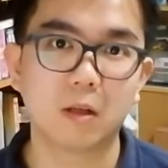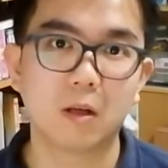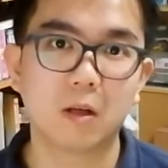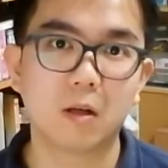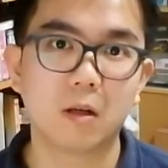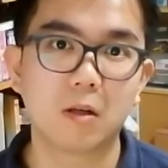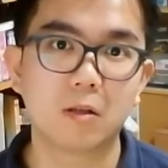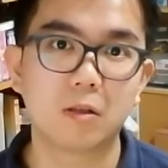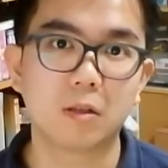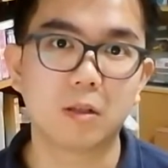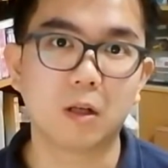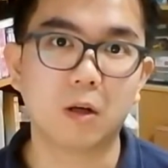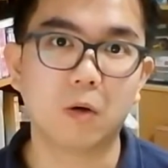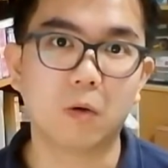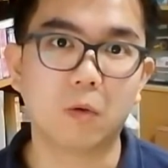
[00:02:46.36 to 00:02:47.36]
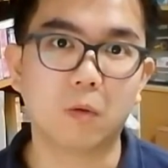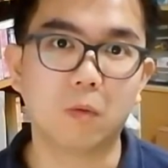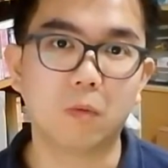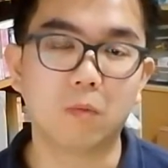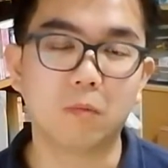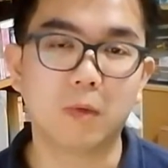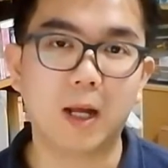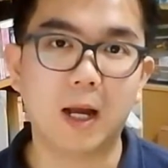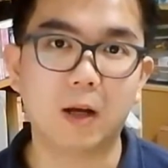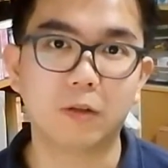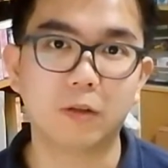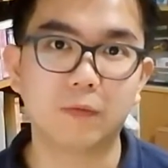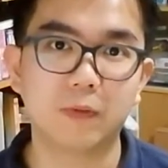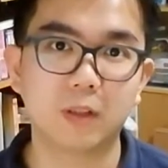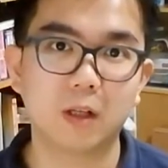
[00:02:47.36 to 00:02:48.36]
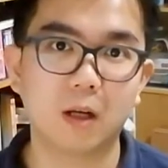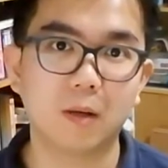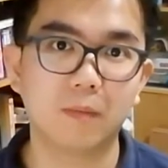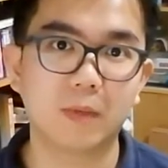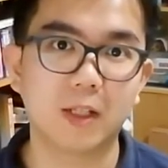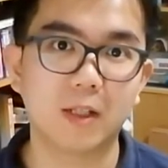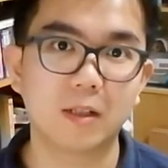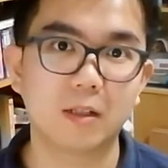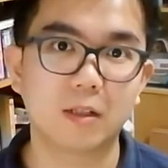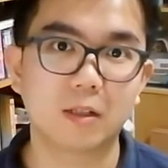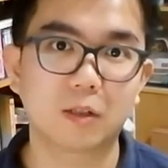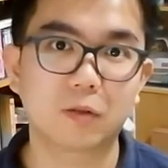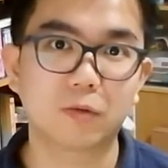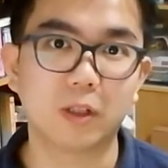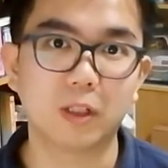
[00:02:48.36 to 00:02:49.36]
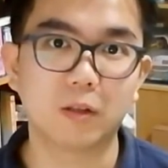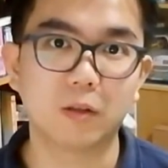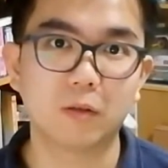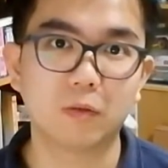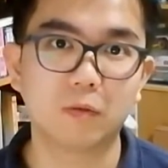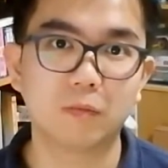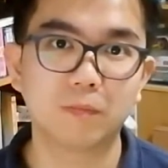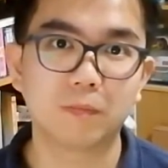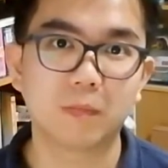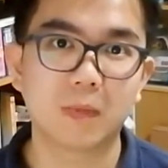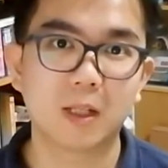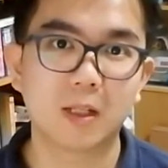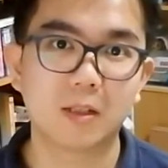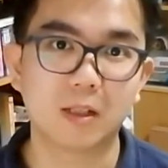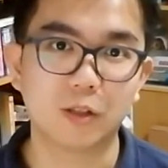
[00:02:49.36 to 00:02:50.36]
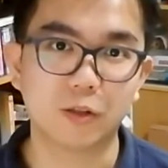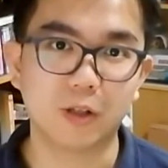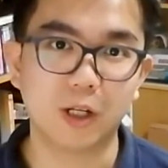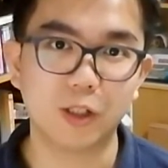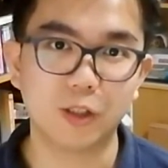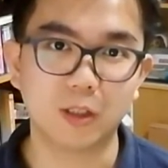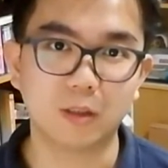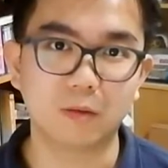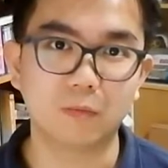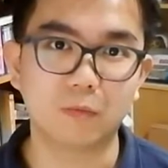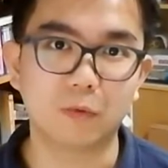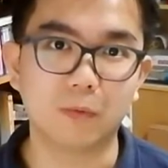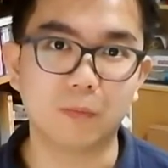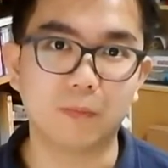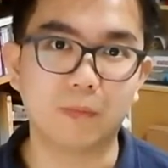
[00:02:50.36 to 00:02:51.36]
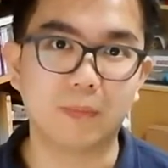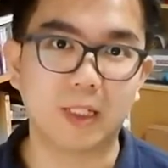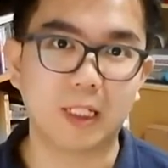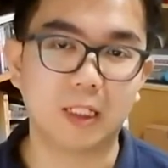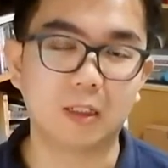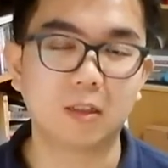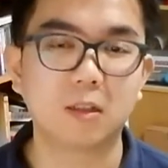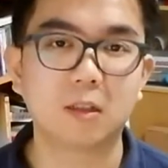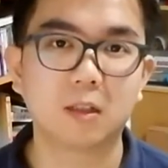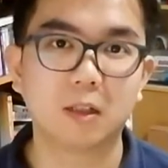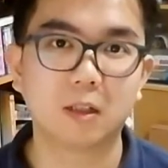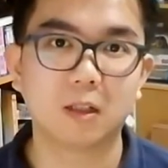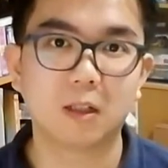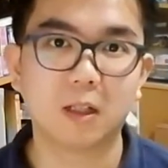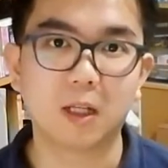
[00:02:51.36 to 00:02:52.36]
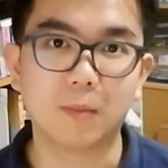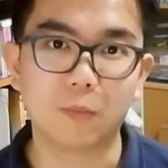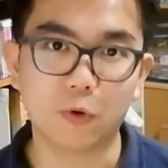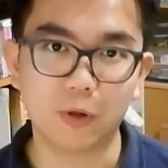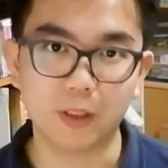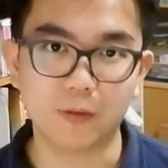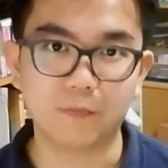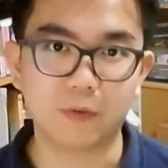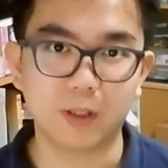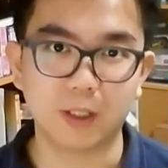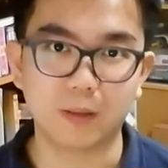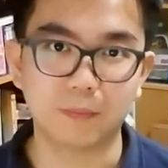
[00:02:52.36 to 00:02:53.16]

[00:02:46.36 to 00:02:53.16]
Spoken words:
So how to overcome this critical situation would be important for him.